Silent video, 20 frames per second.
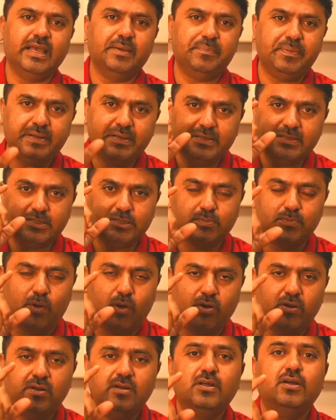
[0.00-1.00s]
keep it
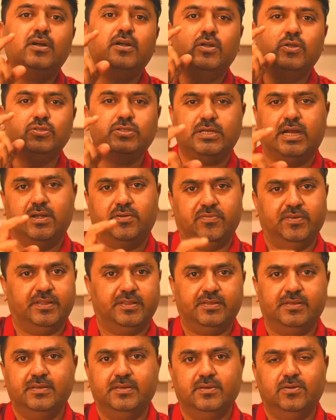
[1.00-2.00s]
small to start
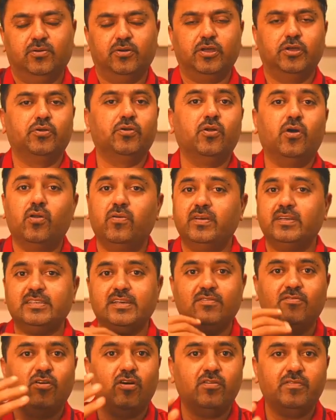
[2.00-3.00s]
with. Okay, you can
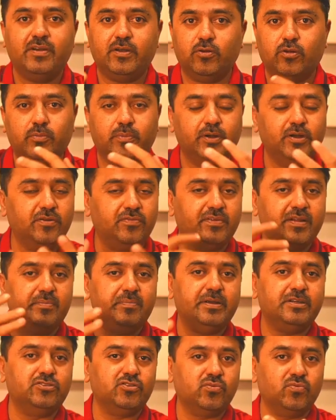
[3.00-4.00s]
always evolve it over a period of
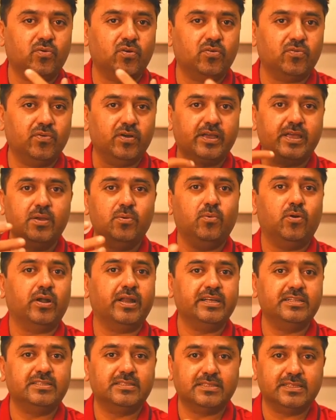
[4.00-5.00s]
time based on what's working,
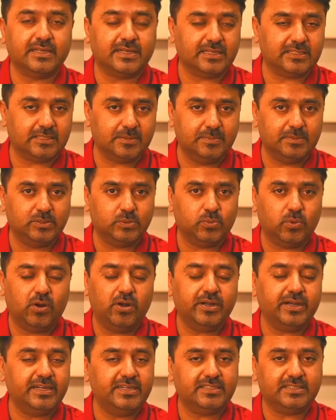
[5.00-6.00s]
what else the customers
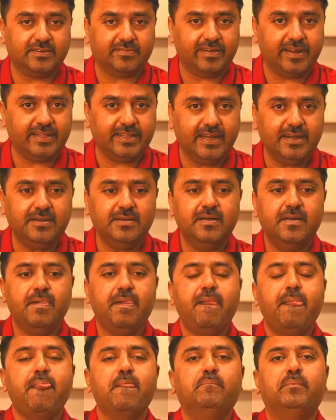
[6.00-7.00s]
want, and stuff like that.
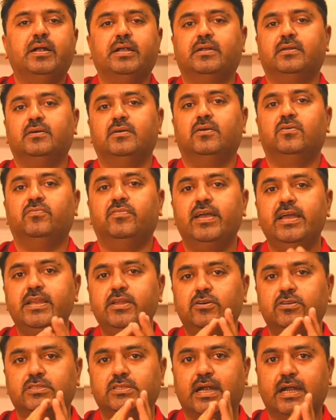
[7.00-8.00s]
But
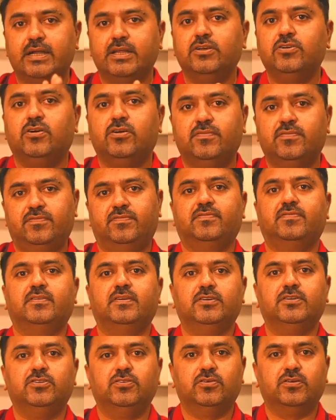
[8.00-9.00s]
when you're starting off
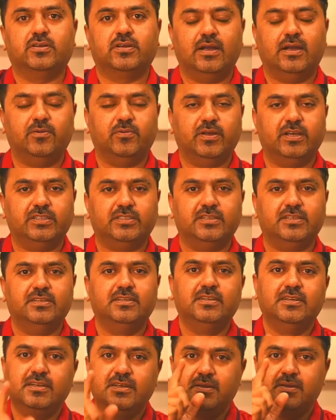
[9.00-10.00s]
your cloud
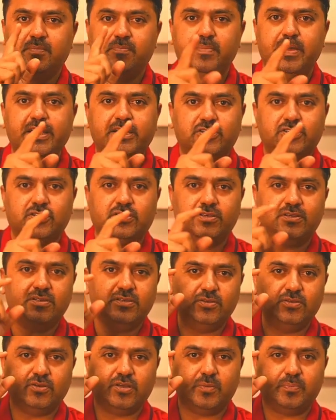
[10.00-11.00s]
kitchen, make
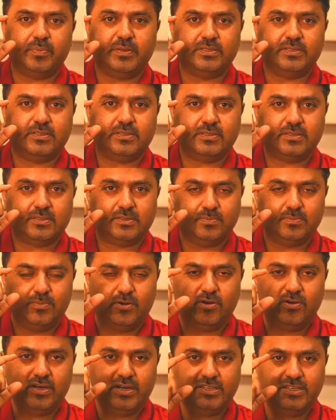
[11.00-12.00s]
sure you keep it
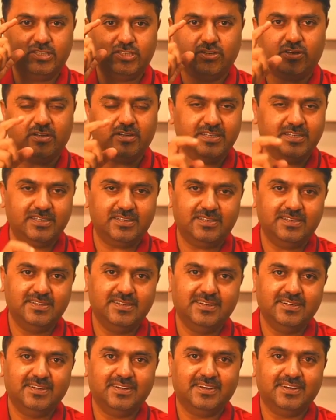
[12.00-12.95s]
small and short and